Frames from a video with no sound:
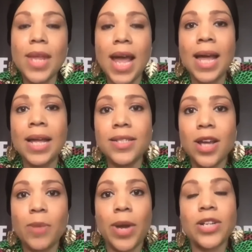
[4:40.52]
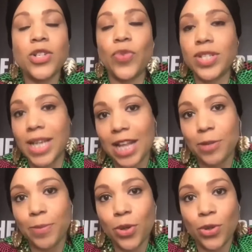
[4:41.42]
And I just recently had
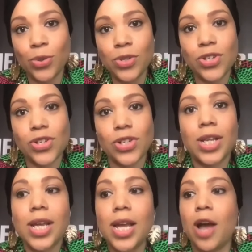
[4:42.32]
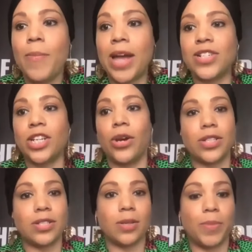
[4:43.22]
the book launch. I'm actually
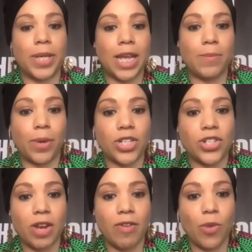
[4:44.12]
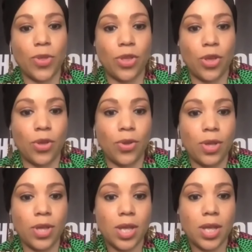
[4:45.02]
going to begin by sharing with you
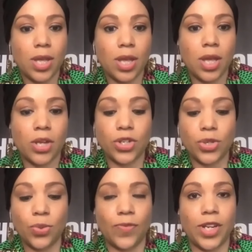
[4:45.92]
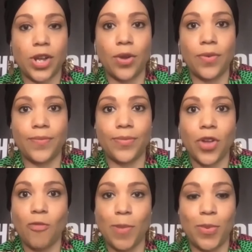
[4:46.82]
a short video
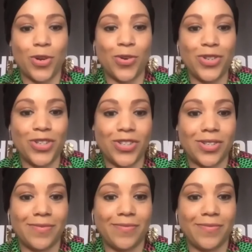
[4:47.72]
of my book launch.